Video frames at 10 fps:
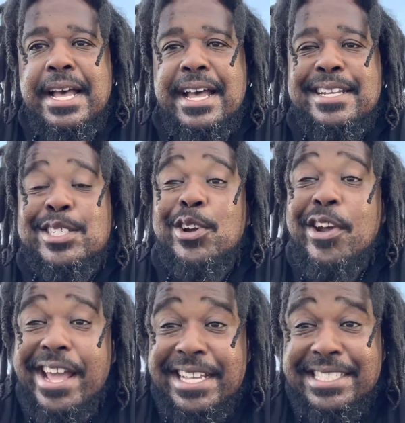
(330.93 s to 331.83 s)
And it's
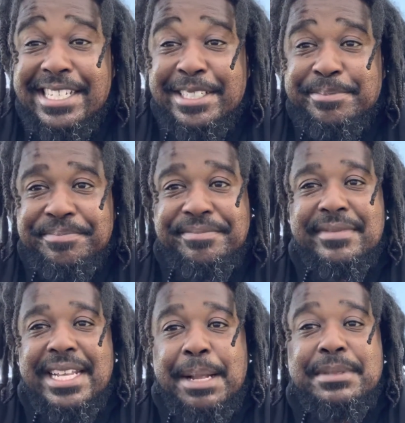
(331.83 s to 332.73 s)
crazy
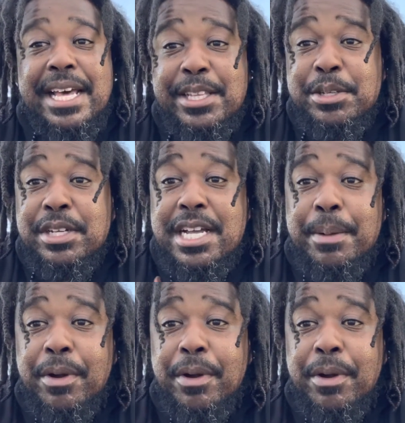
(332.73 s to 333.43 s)
that I'm telling you to come